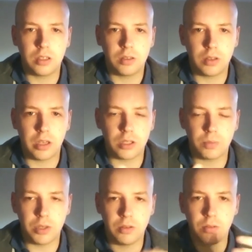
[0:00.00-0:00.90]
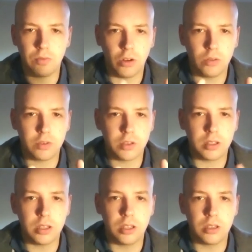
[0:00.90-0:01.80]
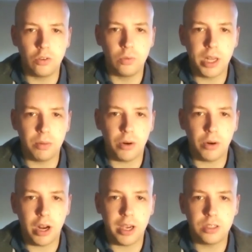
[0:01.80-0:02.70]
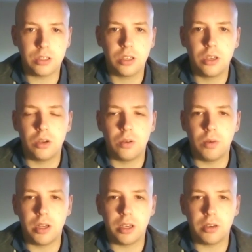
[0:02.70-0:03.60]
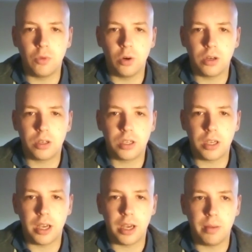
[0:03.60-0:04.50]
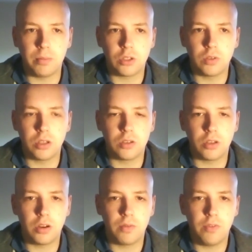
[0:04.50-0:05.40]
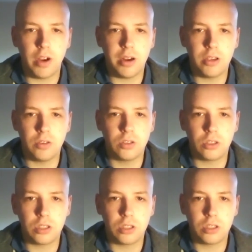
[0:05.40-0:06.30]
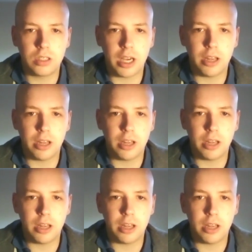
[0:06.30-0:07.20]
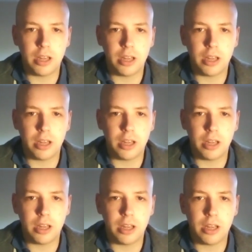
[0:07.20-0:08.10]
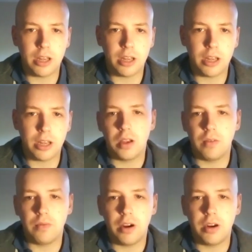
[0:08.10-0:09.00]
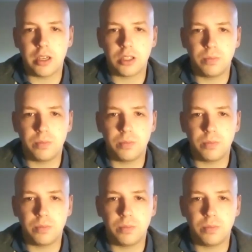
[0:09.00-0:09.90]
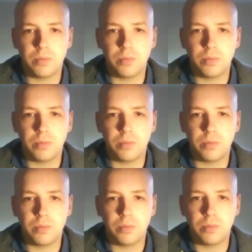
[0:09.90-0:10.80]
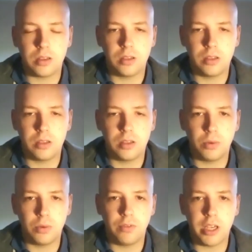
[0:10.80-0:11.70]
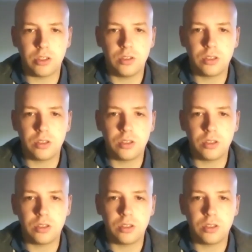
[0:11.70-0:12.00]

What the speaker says: has been involved with the Nobel Prize winning work. So they're a very good standard of teaching and very experienced professors.